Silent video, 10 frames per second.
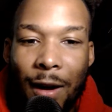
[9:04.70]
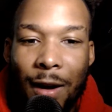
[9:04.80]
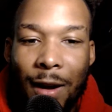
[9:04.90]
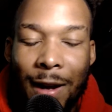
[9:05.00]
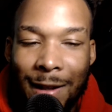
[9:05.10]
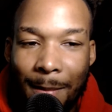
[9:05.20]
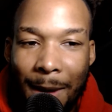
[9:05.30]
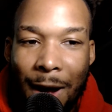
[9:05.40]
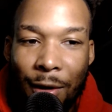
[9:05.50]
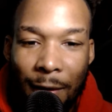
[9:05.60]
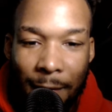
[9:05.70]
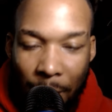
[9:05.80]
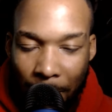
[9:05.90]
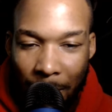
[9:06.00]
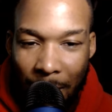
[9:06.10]
It's a matter of
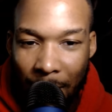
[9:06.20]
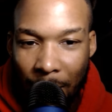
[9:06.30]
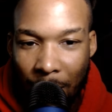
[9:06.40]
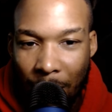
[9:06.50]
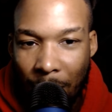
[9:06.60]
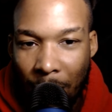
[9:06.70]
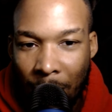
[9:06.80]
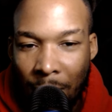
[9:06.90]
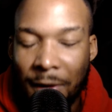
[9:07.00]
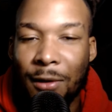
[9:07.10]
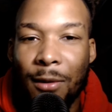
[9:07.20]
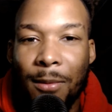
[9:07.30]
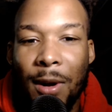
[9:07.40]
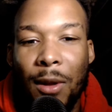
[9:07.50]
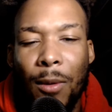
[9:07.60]
Arsenal are
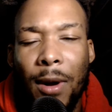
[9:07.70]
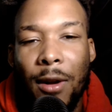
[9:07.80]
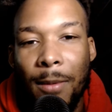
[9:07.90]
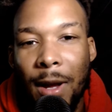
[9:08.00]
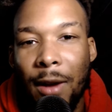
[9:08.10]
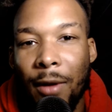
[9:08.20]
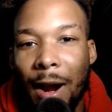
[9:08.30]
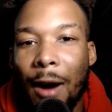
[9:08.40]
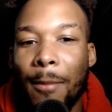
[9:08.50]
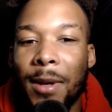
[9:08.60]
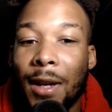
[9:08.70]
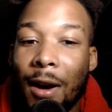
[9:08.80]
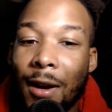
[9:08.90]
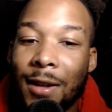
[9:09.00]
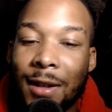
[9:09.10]
playing the way they're playing right now
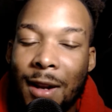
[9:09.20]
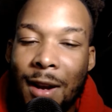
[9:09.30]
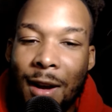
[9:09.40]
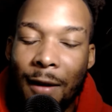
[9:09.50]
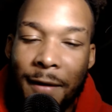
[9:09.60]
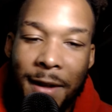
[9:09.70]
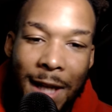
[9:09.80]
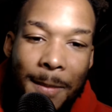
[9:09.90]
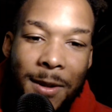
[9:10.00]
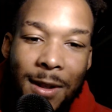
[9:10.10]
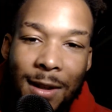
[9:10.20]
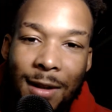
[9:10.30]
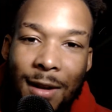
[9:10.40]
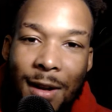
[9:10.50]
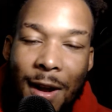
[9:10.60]
because of his
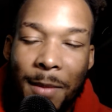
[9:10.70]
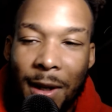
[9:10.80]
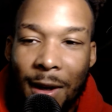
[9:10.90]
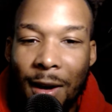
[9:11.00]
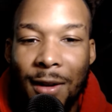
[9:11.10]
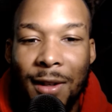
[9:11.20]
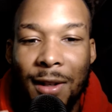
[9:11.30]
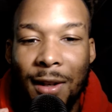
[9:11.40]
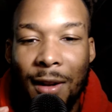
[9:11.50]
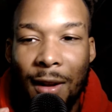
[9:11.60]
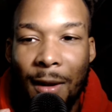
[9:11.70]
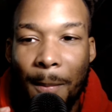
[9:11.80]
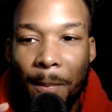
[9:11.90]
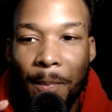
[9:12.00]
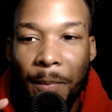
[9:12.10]
absence and because
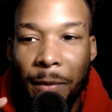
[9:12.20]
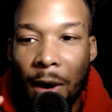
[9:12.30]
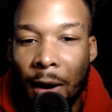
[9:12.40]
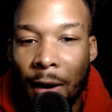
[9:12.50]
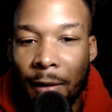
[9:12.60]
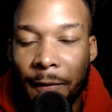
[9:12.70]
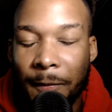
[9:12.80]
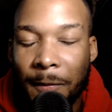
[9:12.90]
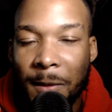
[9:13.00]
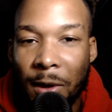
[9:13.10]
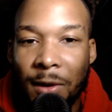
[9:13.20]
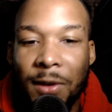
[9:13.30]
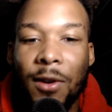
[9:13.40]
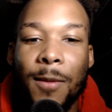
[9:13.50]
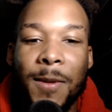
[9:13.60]
of certain
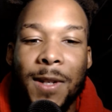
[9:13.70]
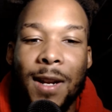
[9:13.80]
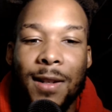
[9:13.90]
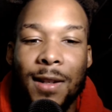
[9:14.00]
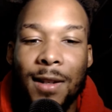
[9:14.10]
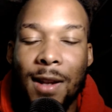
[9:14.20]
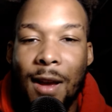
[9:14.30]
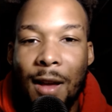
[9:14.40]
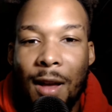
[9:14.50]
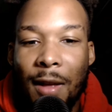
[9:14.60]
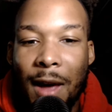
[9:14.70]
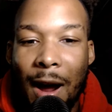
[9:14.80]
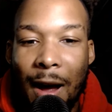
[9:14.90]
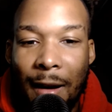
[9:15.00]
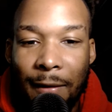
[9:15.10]
circumstances that
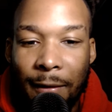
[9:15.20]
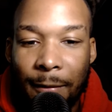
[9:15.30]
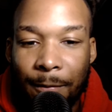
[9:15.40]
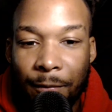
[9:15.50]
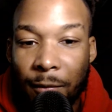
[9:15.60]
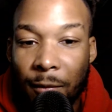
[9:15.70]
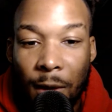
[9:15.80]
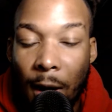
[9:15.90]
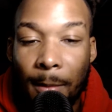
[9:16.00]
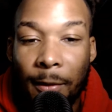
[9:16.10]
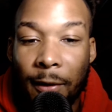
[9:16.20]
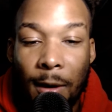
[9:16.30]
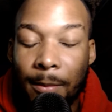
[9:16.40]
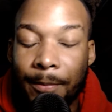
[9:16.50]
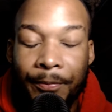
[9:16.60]
have come
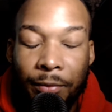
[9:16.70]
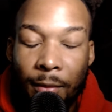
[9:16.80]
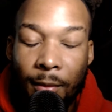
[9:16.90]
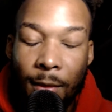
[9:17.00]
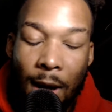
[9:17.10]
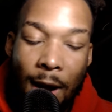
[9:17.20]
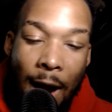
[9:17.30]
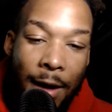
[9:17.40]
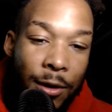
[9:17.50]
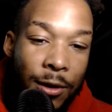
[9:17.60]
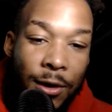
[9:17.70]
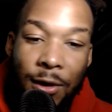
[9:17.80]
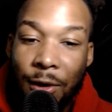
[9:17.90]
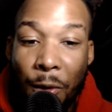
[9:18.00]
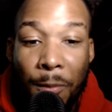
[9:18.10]
from either
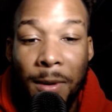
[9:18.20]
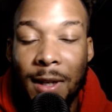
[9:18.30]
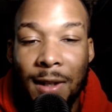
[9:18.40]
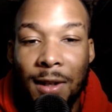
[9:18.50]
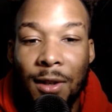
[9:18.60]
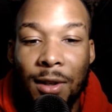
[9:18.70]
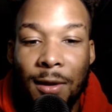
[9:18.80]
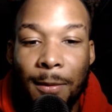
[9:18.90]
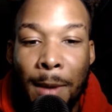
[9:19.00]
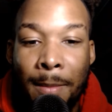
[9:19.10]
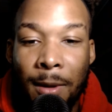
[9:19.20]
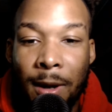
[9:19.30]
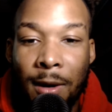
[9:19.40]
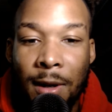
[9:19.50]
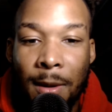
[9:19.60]
stupid decisions by
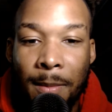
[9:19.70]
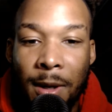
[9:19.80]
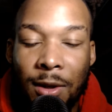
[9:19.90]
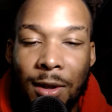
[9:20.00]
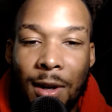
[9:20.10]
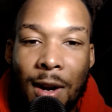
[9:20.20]
players on the pitch,